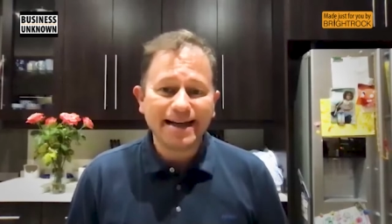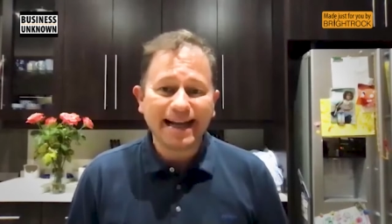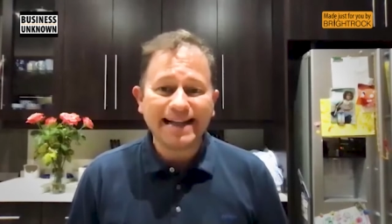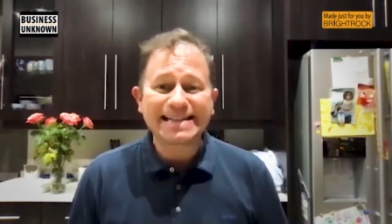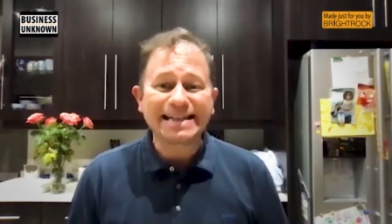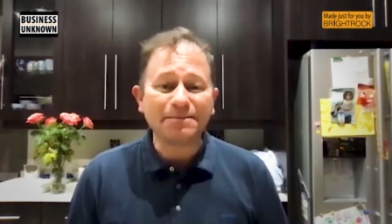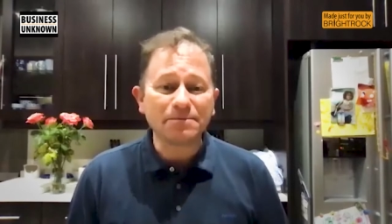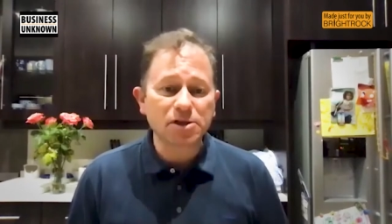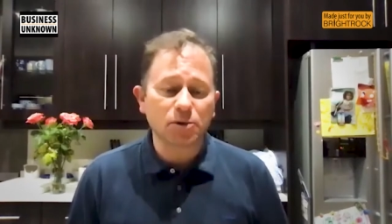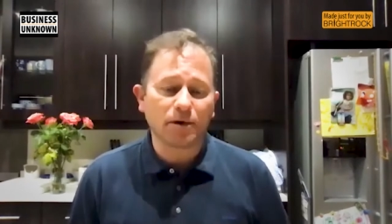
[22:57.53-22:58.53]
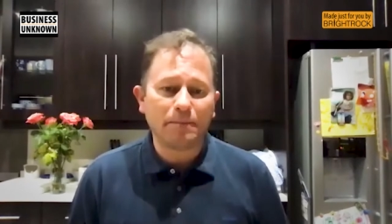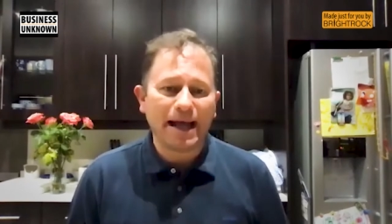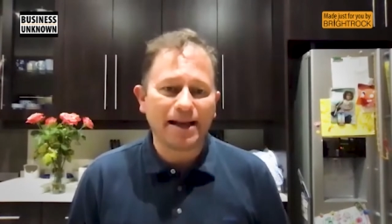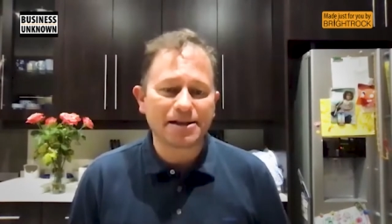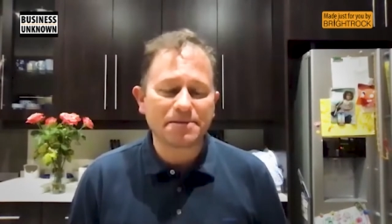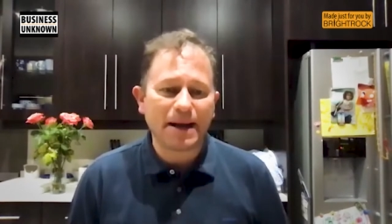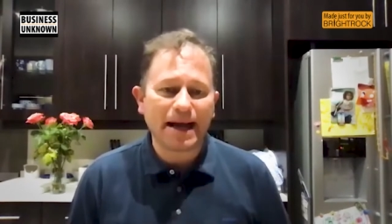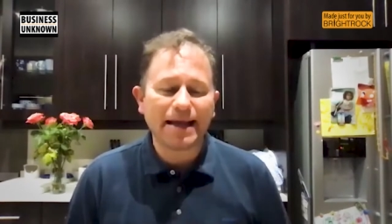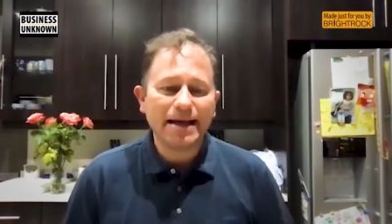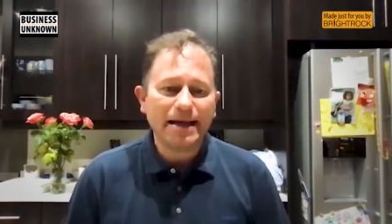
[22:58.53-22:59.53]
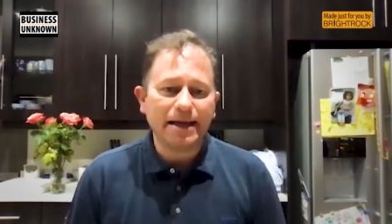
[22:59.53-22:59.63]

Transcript: get some sort of balance back